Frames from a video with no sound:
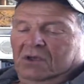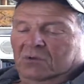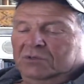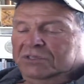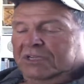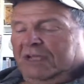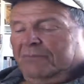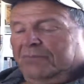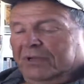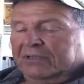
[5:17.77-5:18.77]
Well,
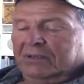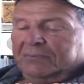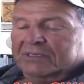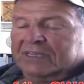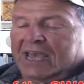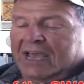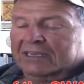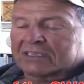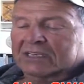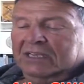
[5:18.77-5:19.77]
Sam picked up his
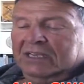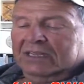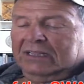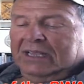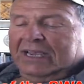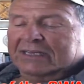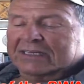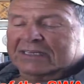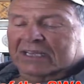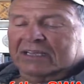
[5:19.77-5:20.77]
axe, laid a
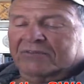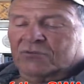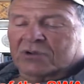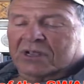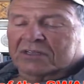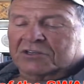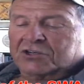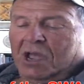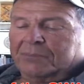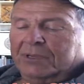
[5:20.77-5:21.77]
stick of wood on the
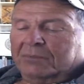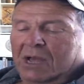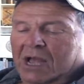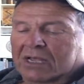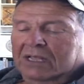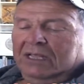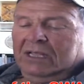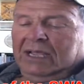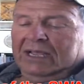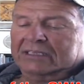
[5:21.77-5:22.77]
chopping block,
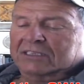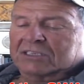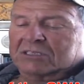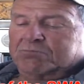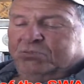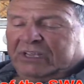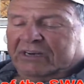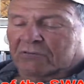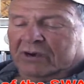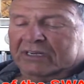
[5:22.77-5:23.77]
and split
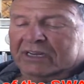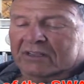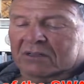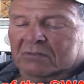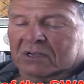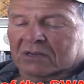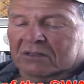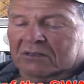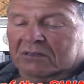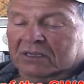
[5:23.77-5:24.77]
it right down the middle.
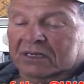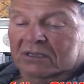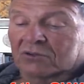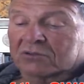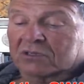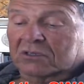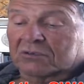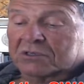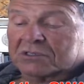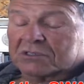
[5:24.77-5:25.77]
And he looked at
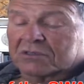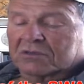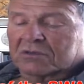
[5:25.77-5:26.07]
Lewis.